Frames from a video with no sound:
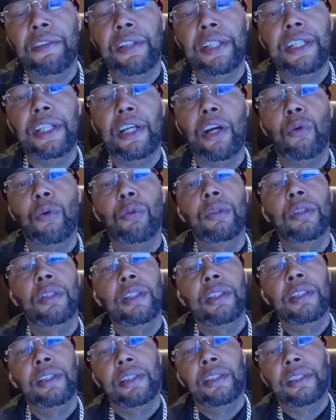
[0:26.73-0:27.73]
video.
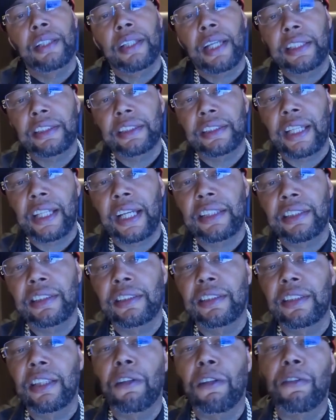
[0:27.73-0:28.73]
Educate
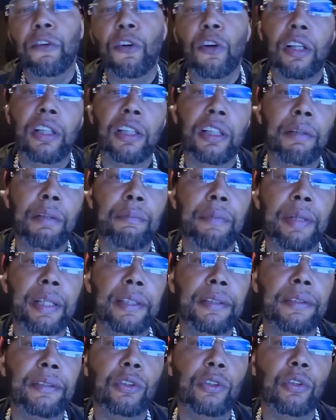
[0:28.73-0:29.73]
yourself for a little
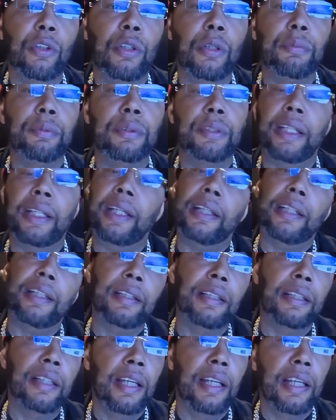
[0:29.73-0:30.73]
minute, you know what I'm saying?